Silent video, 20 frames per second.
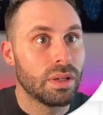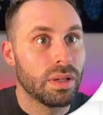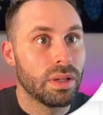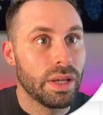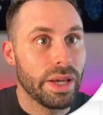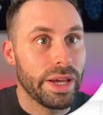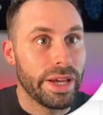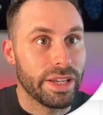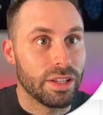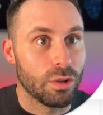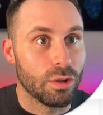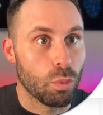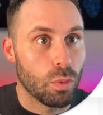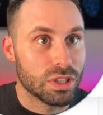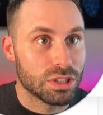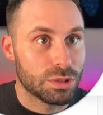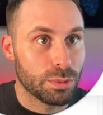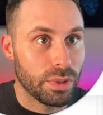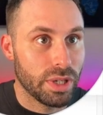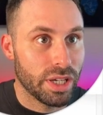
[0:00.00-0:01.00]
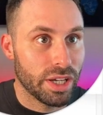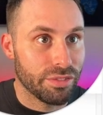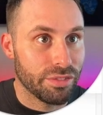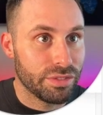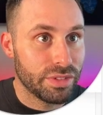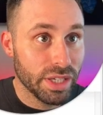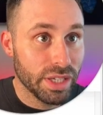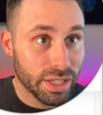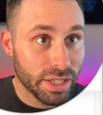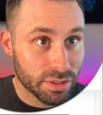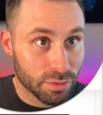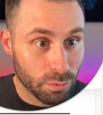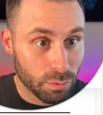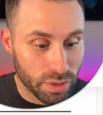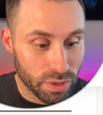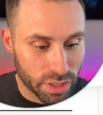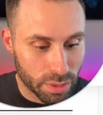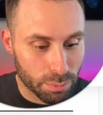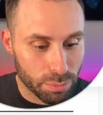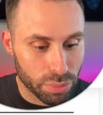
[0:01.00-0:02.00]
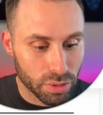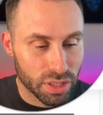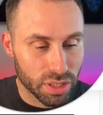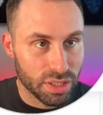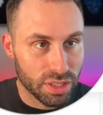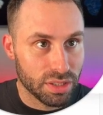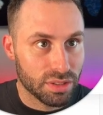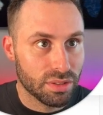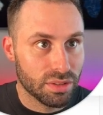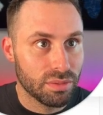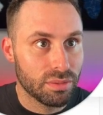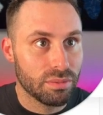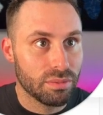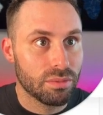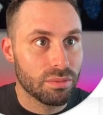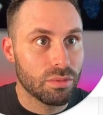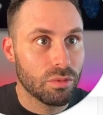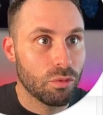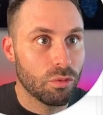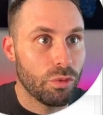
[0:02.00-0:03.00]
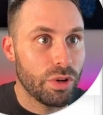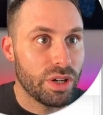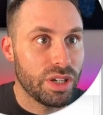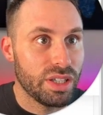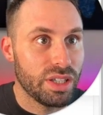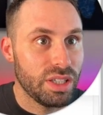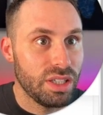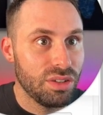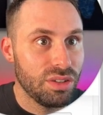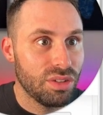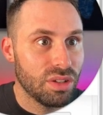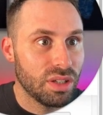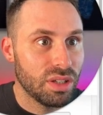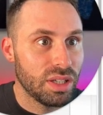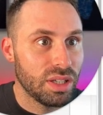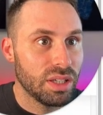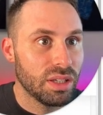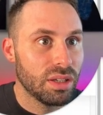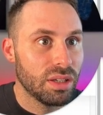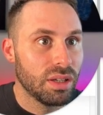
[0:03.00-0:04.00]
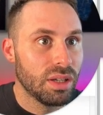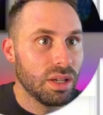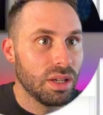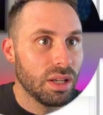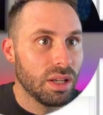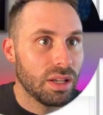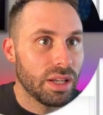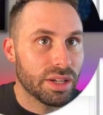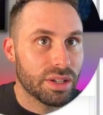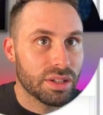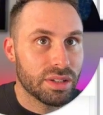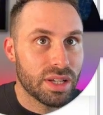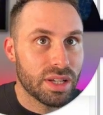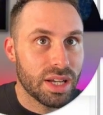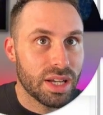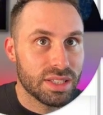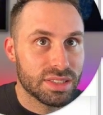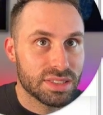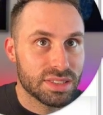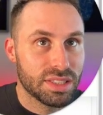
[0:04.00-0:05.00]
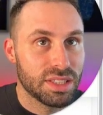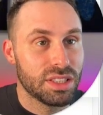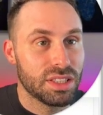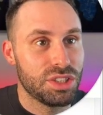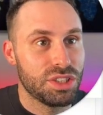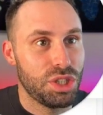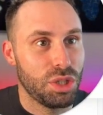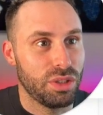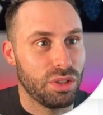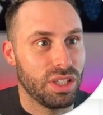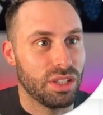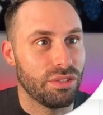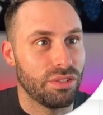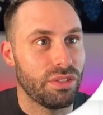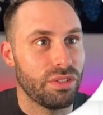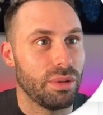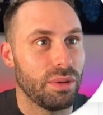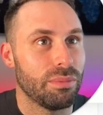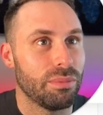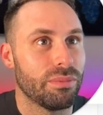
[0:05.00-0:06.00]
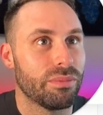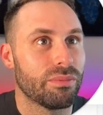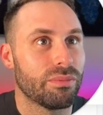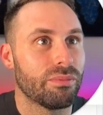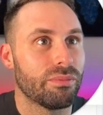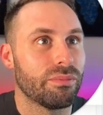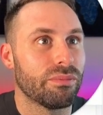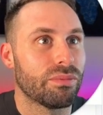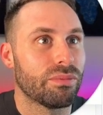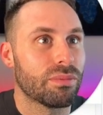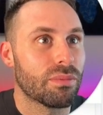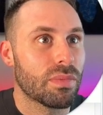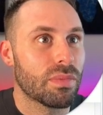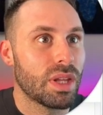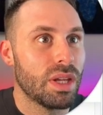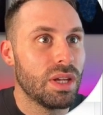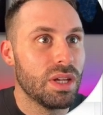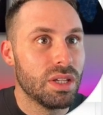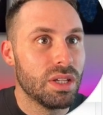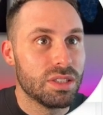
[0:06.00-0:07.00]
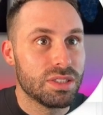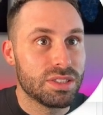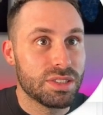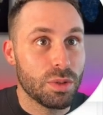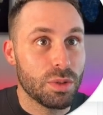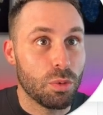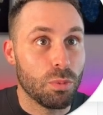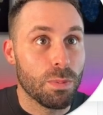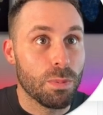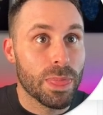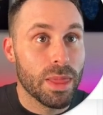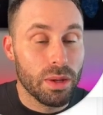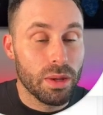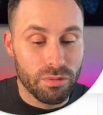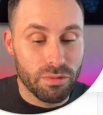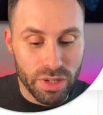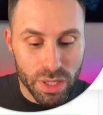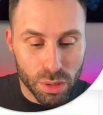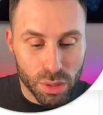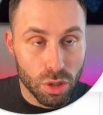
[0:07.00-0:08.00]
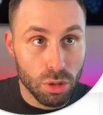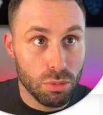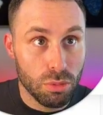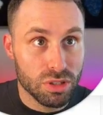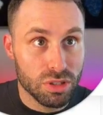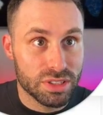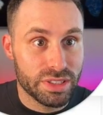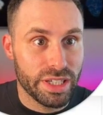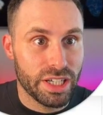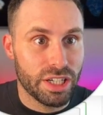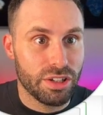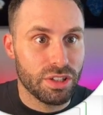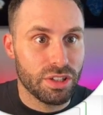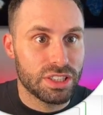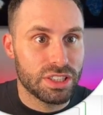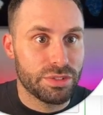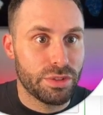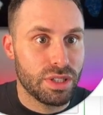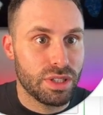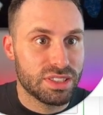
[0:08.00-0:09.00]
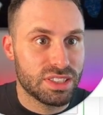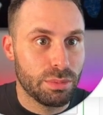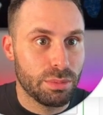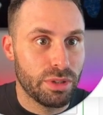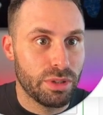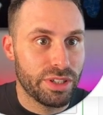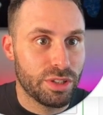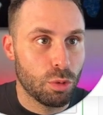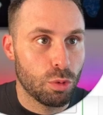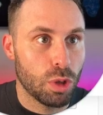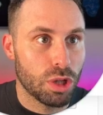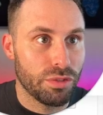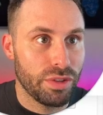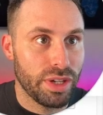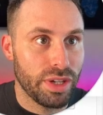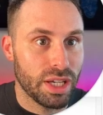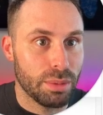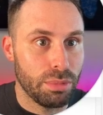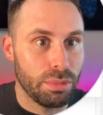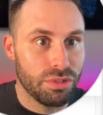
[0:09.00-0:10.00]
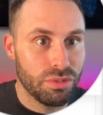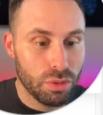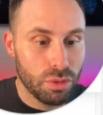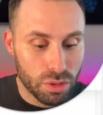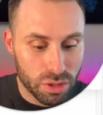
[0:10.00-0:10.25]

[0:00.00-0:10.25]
And once we have that, we can plot it very easily like a nice geodata frame. So we are almost there. It's very similar to what we had before.